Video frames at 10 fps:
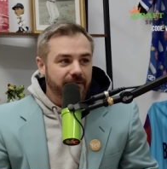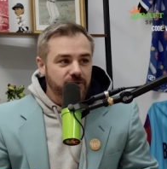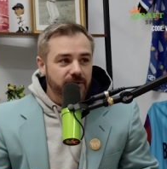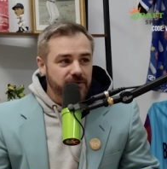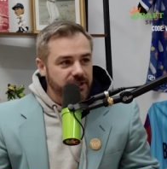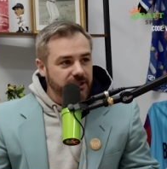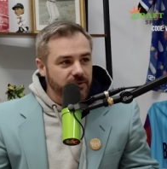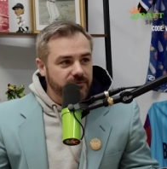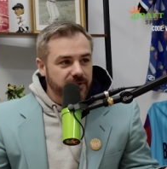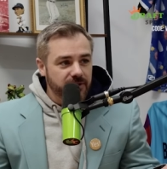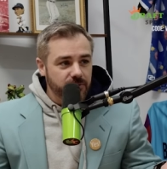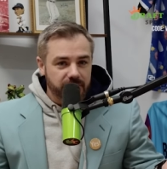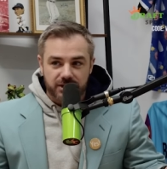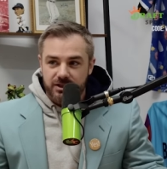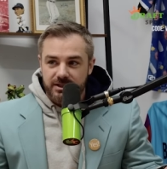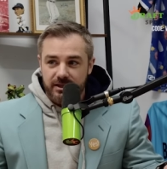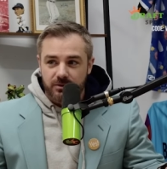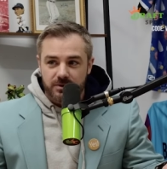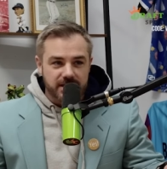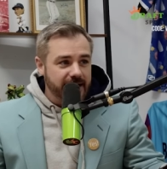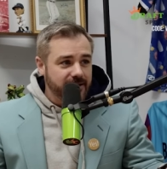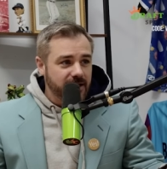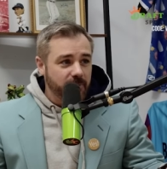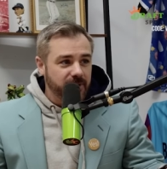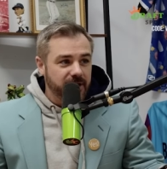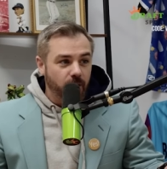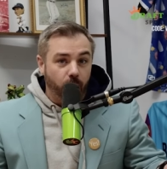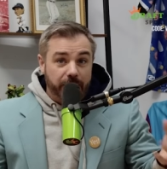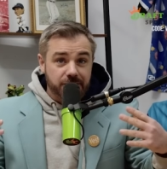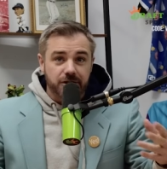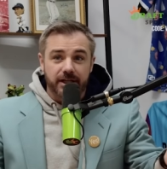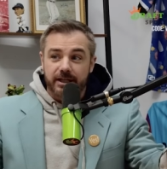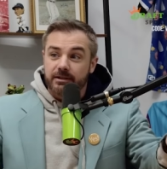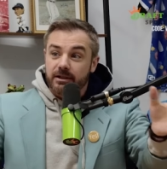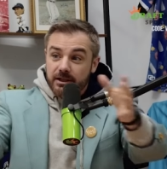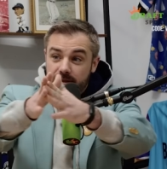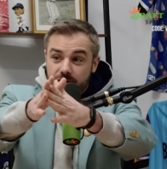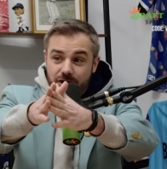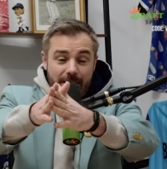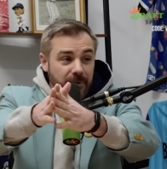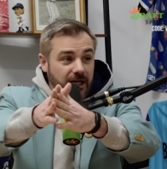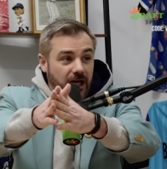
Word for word: Haven't you ever seen those videos where they set those nets up and then the whoosh, and then trap like